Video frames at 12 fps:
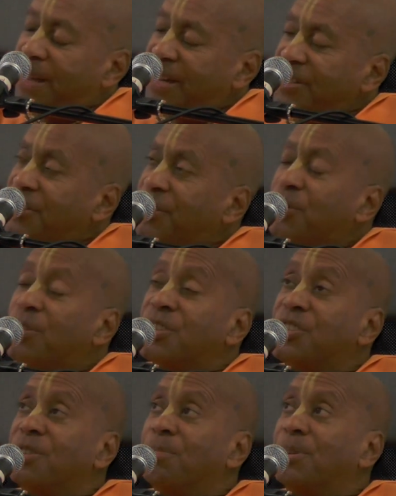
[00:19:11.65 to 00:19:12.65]
pages of the
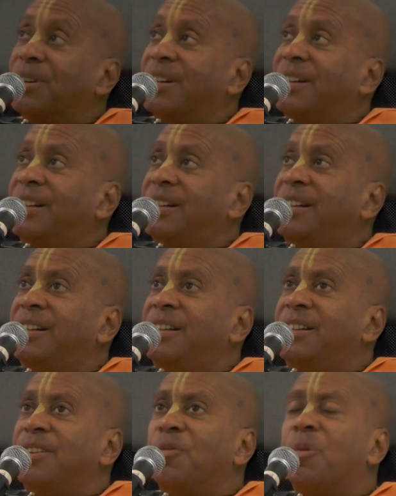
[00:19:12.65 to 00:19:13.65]
Krishna book
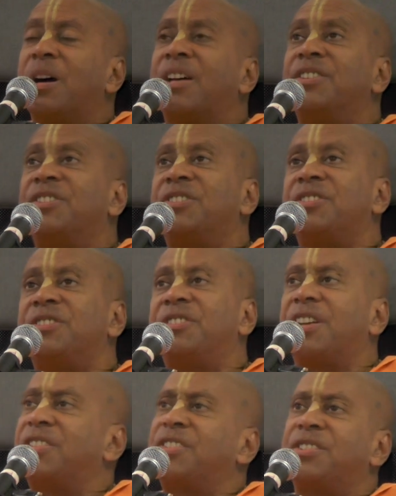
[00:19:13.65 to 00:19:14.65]
was
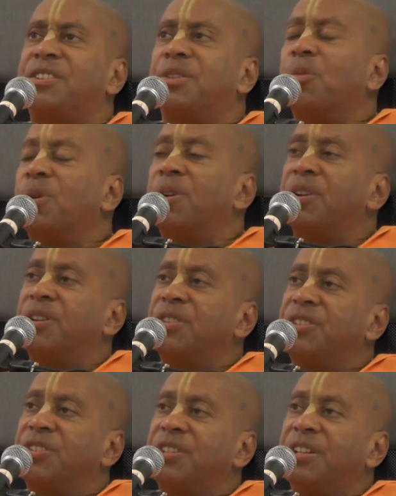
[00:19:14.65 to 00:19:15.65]
just the
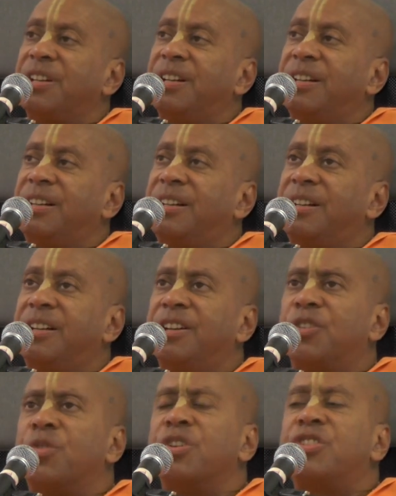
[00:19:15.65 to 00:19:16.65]
words,
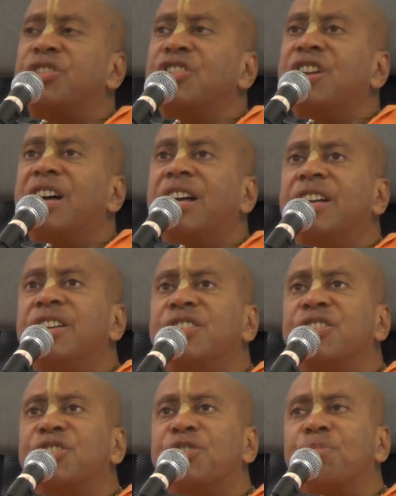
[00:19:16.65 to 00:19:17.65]
Krishna is
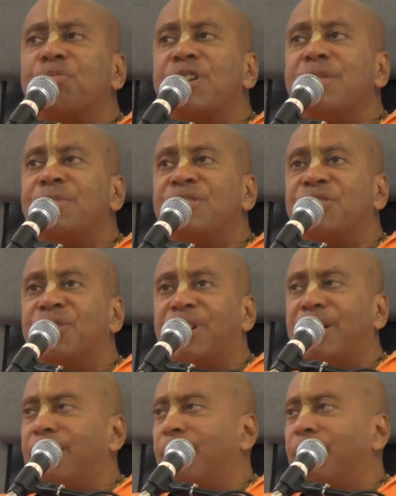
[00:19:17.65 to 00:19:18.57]
a supreme enjoyer.